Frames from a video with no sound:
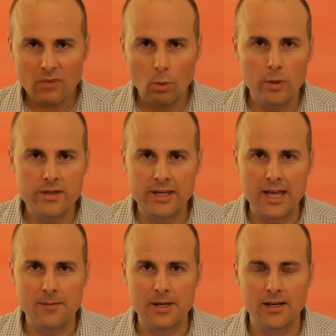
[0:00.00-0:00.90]
with
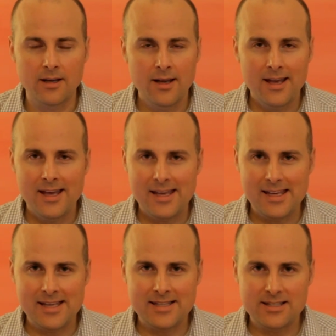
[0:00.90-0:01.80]
gaming
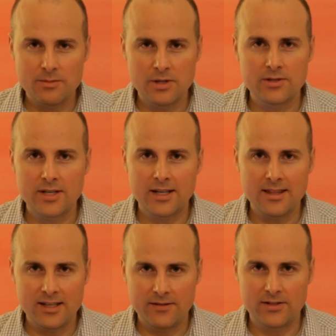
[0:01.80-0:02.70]
is the music
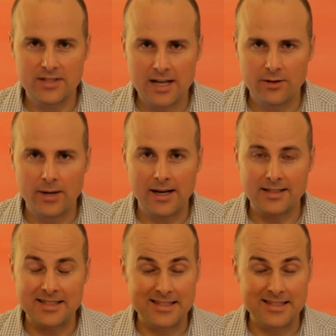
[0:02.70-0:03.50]
and the different soundtracks.